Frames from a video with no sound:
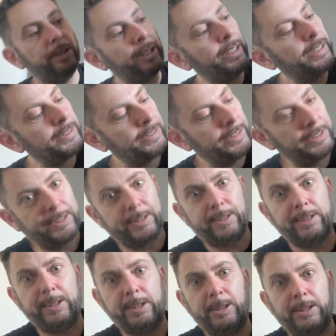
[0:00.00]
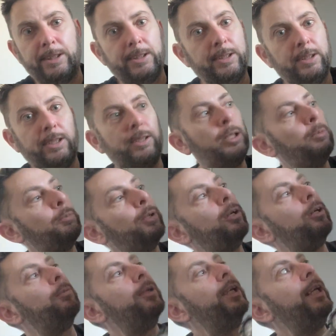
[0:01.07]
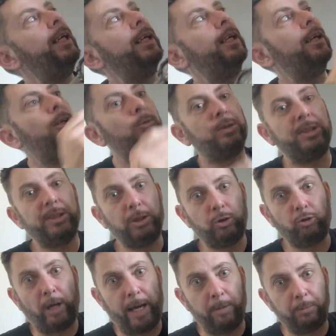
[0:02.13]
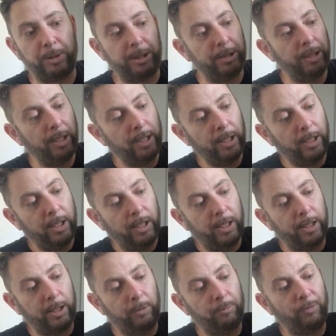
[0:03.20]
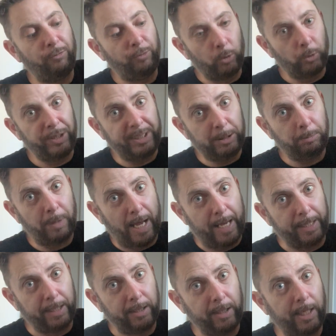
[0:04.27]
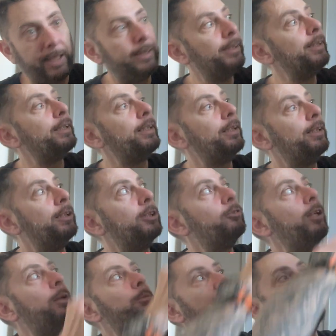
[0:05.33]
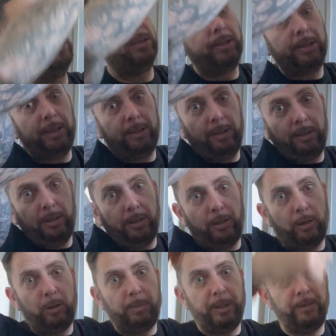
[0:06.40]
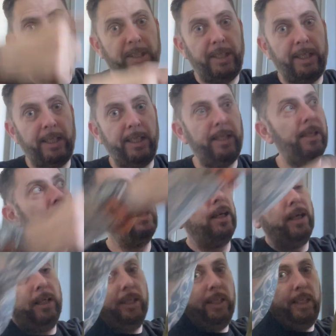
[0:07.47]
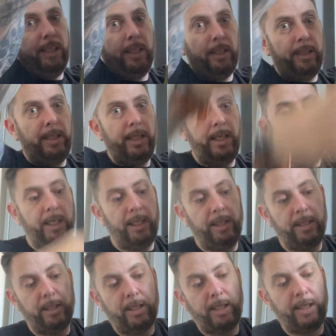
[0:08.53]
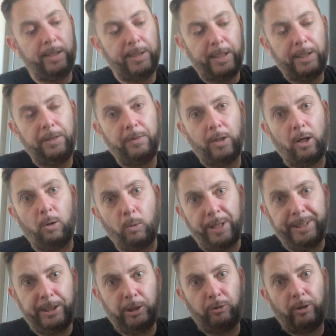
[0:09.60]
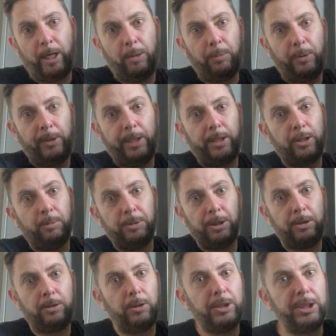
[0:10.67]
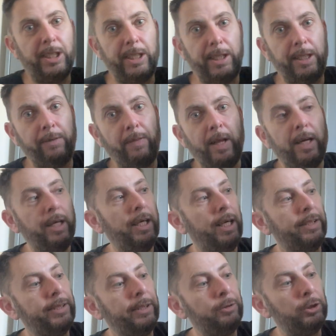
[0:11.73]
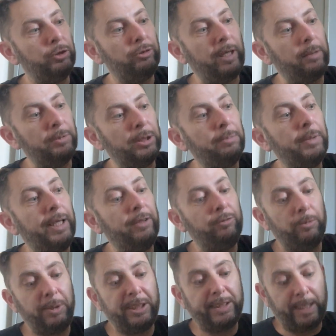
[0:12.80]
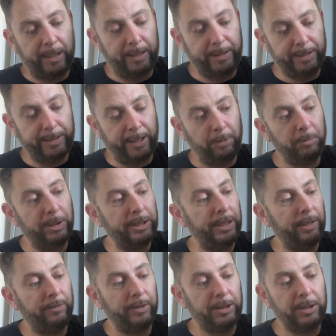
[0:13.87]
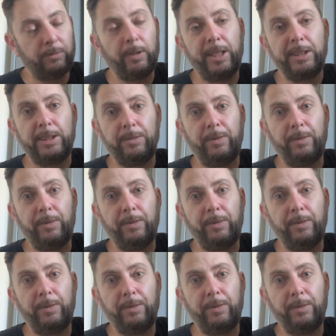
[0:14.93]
is this compartment here holds the straps for this bag, and the straps can come over here and here, and then you've got a waist strap that comes across here, and those straps are made from exactly the same material as the rest of